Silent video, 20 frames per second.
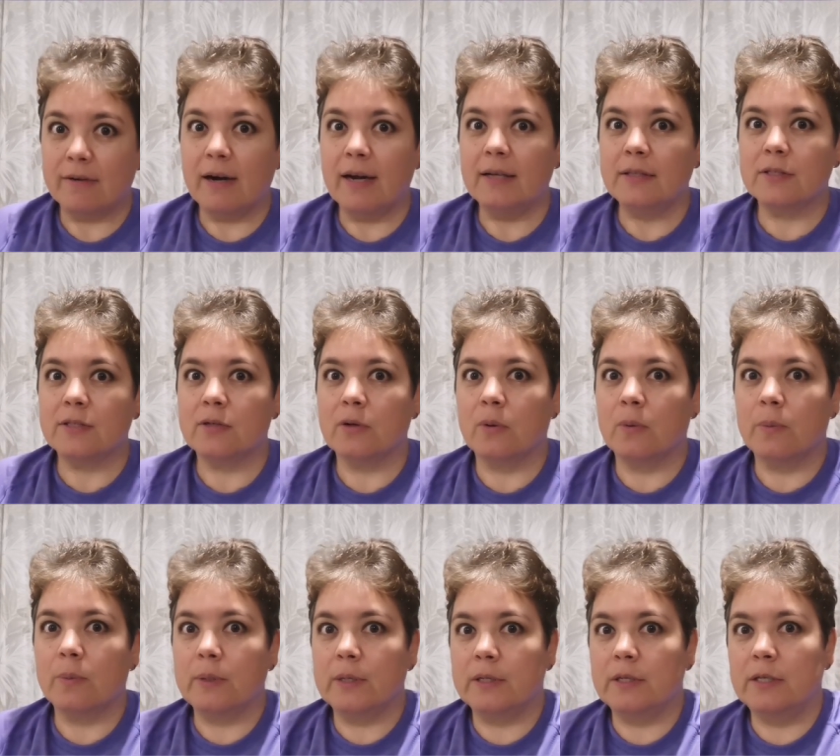right? So
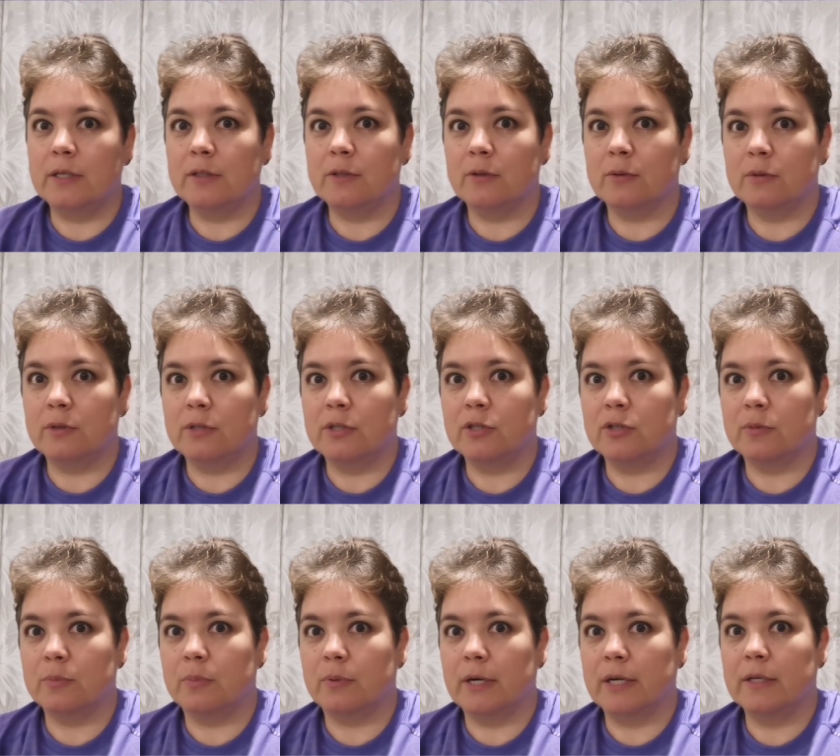we need to
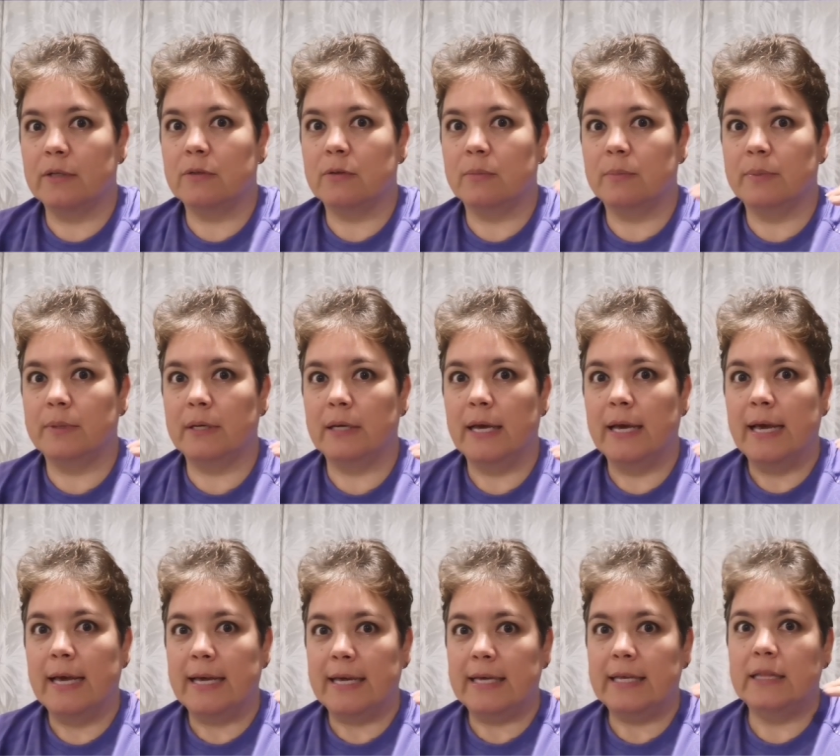teach brain to be
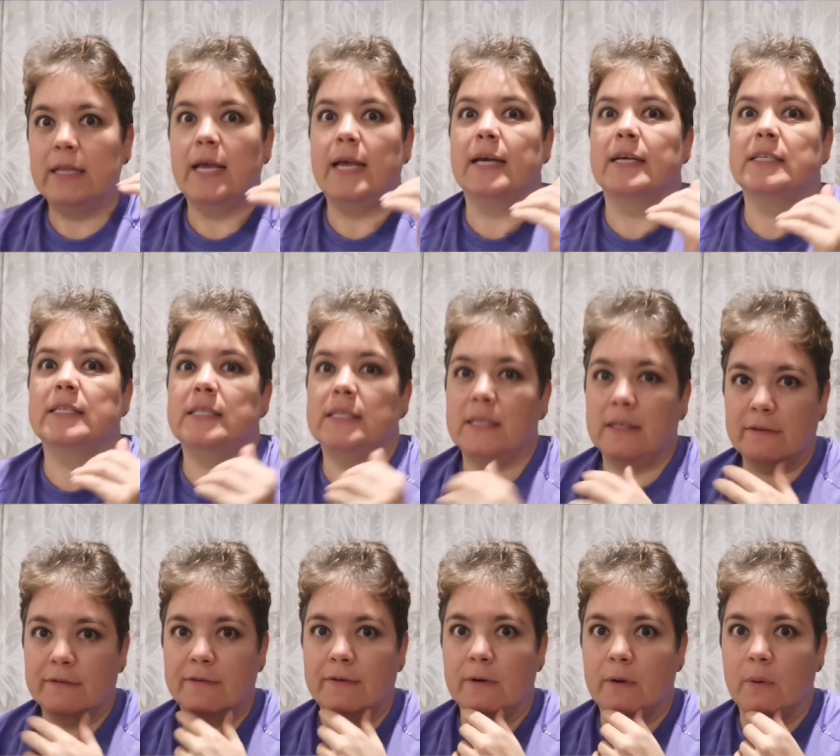
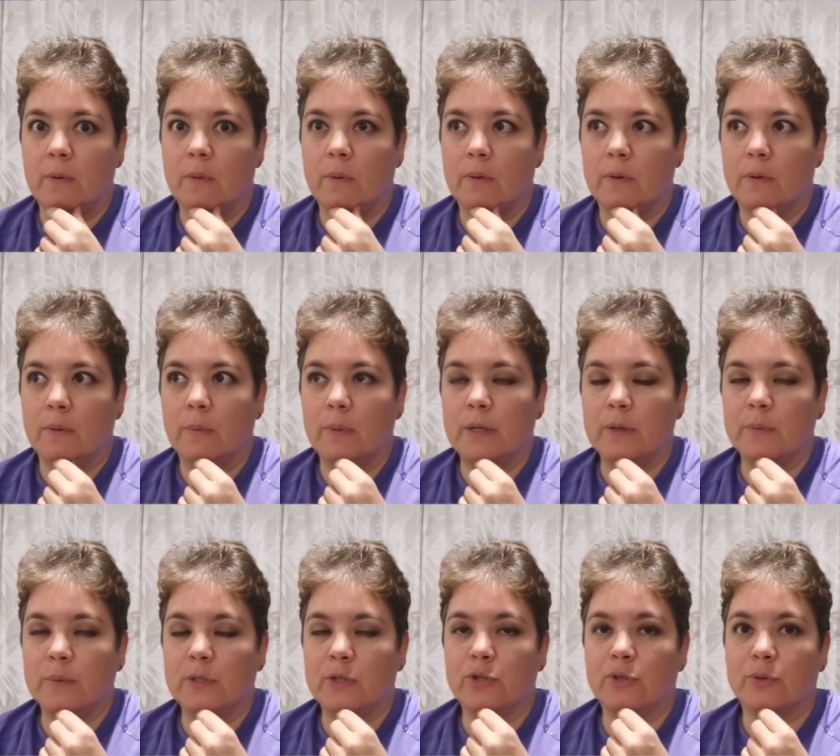inactive
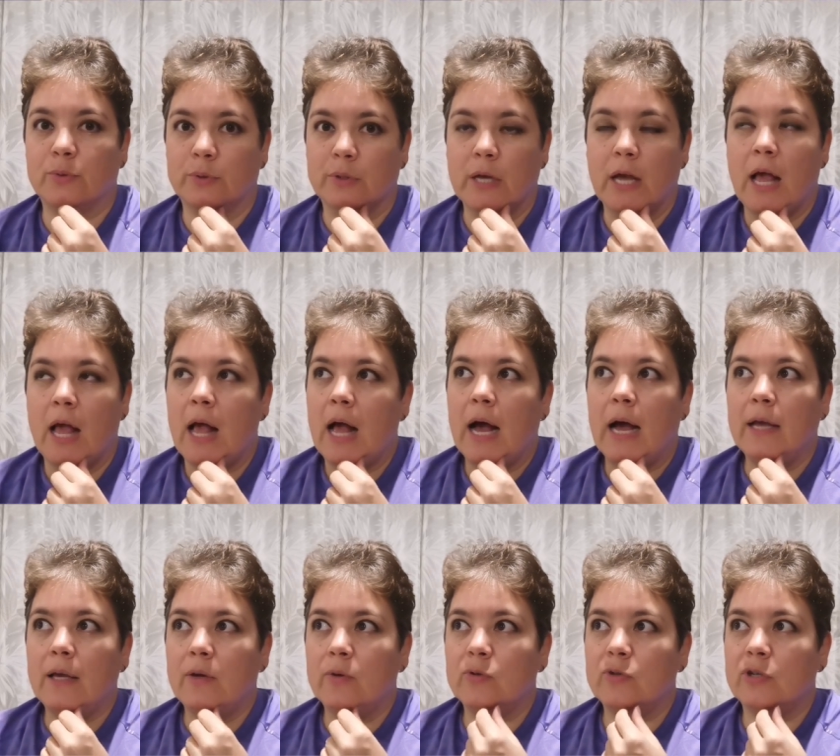when we shoot.
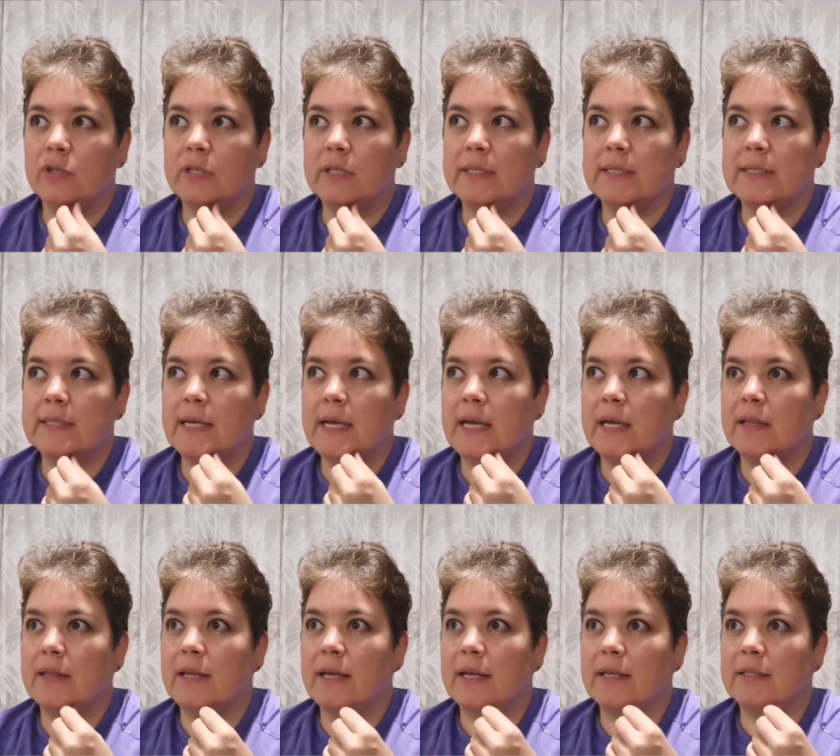I usually
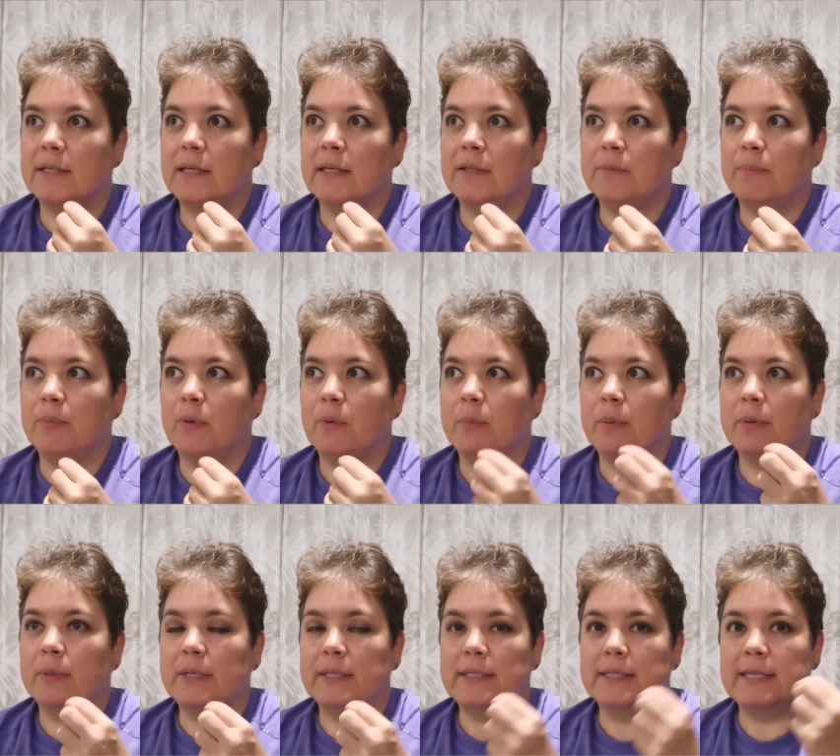say that it
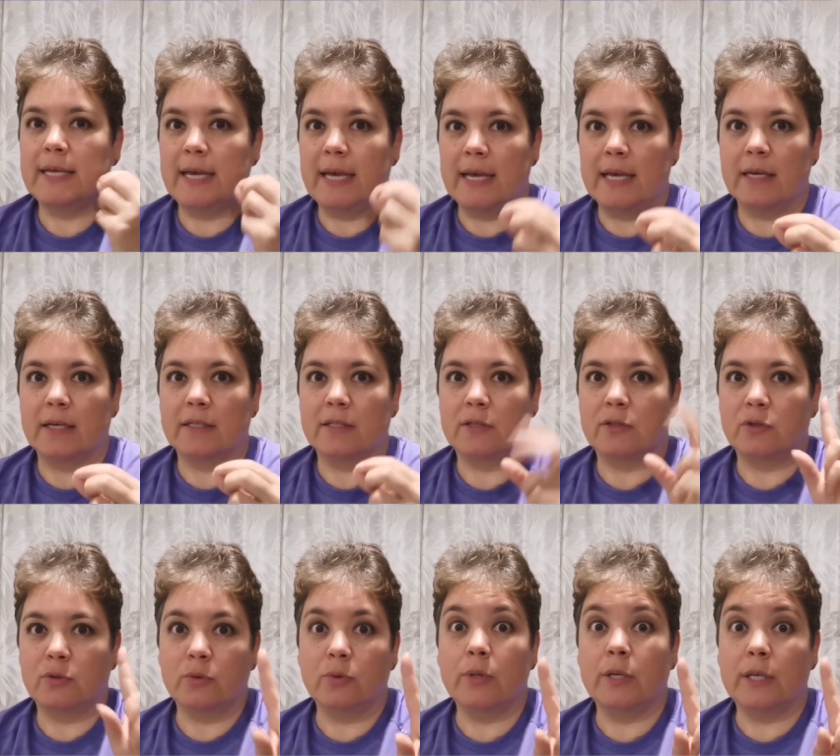probably takes
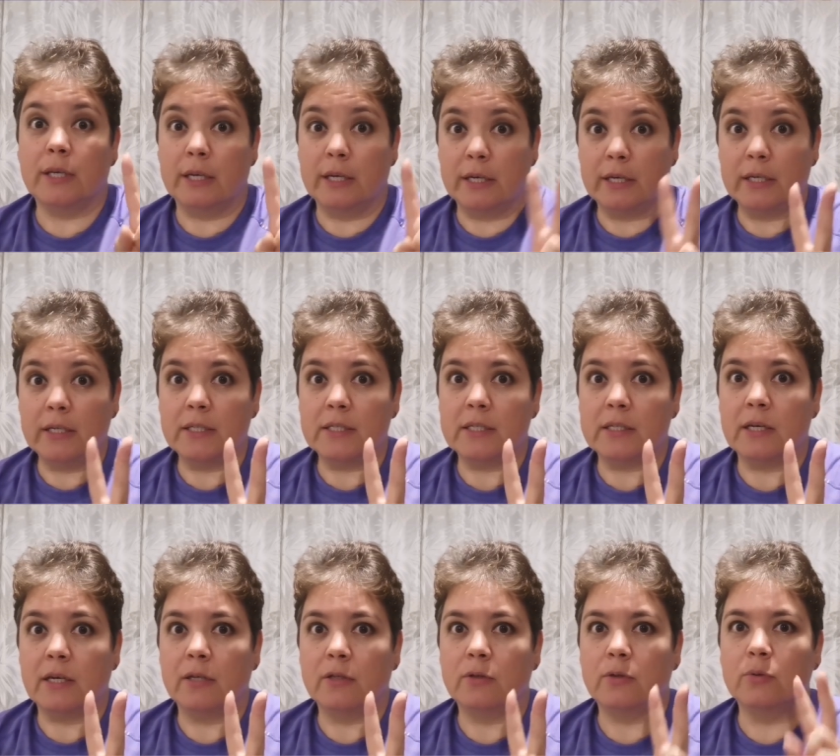2
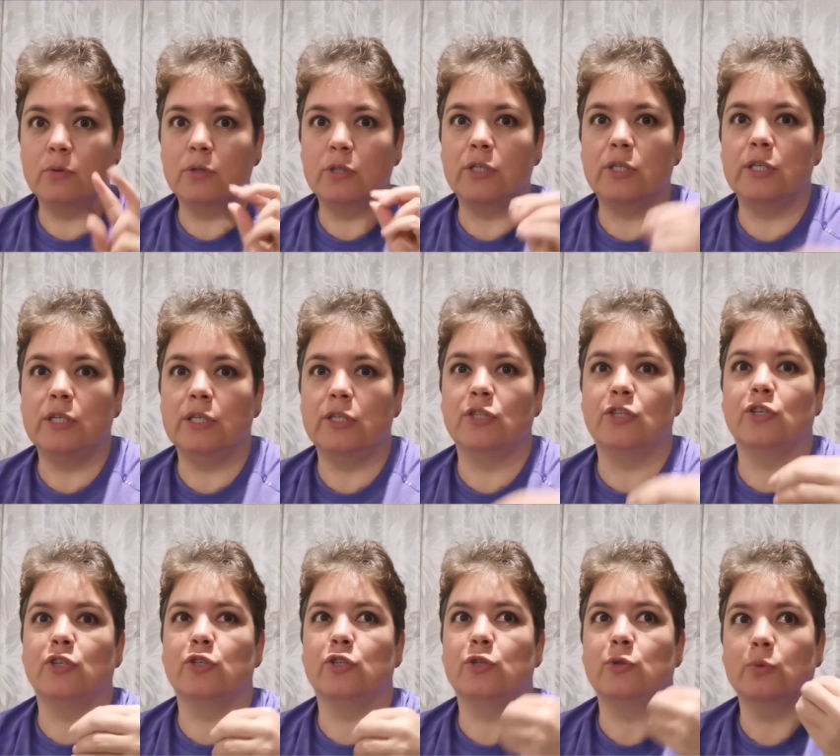years to teach
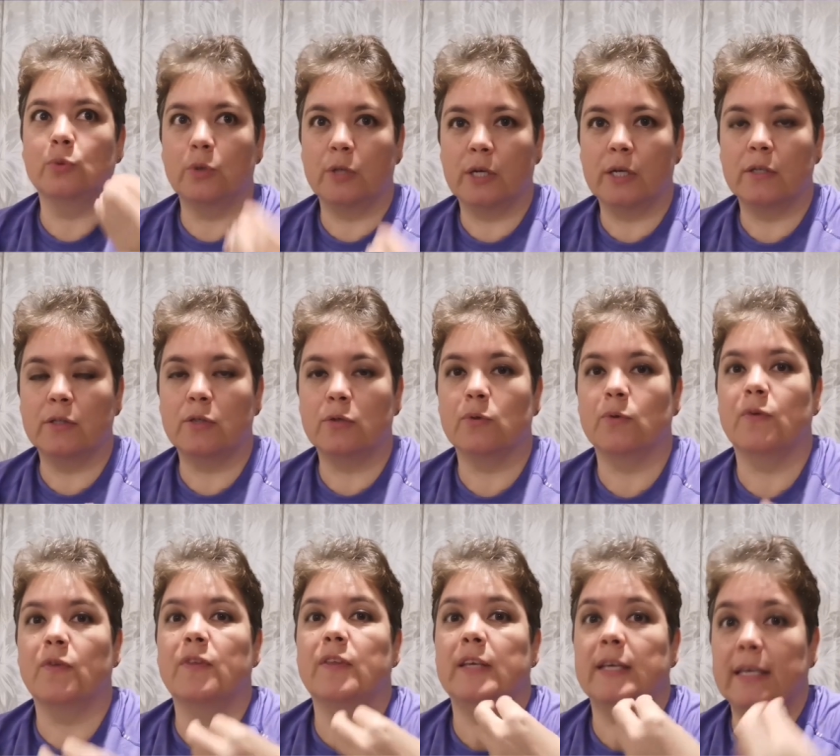shooter
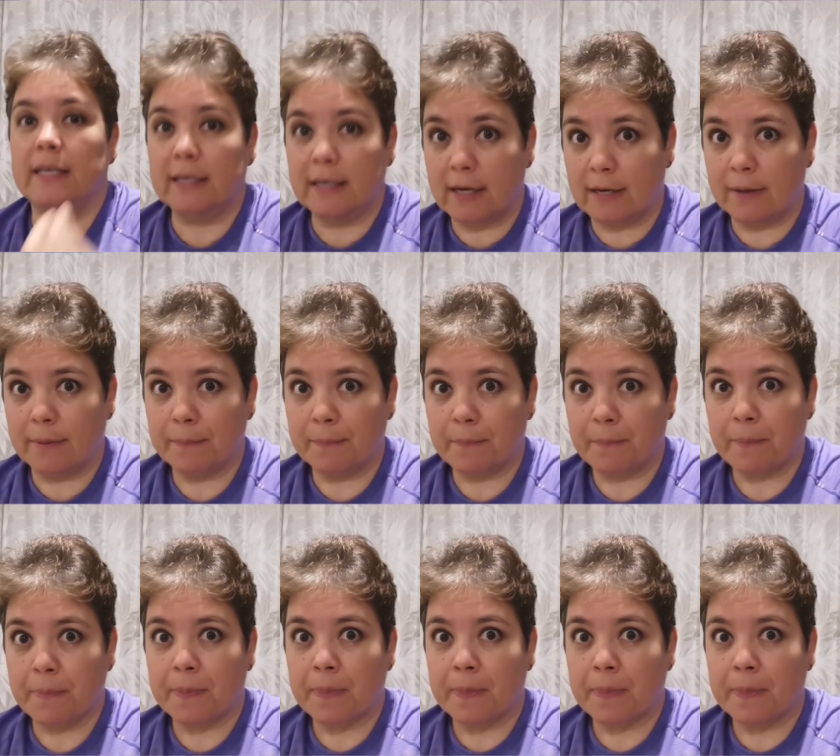to think,